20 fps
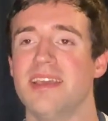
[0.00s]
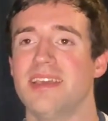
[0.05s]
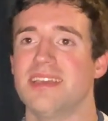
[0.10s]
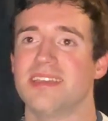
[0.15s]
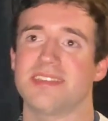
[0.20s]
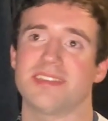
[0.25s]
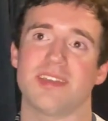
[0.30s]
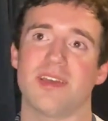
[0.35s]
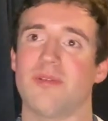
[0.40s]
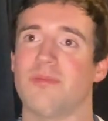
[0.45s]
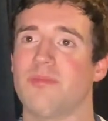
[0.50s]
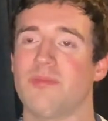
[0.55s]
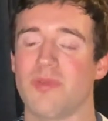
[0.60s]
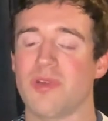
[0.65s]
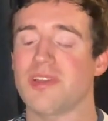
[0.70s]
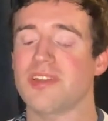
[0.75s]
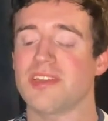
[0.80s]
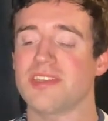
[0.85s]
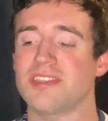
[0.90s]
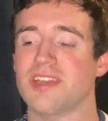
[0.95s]
So we're
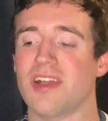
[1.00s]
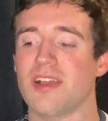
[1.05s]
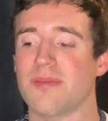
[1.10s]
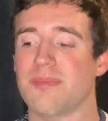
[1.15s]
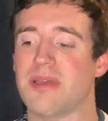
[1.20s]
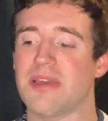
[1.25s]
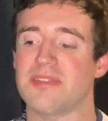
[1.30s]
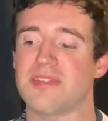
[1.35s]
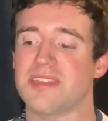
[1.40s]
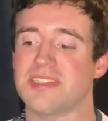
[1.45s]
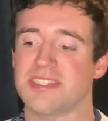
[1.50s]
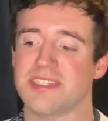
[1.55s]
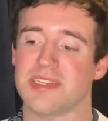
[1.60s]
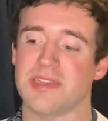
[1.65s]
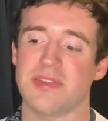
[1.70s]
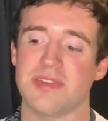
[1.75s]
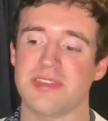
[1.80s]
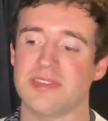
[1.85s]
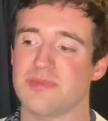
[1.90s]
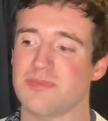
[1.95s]
going to talk about this
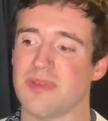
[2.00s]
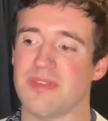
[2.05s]
series.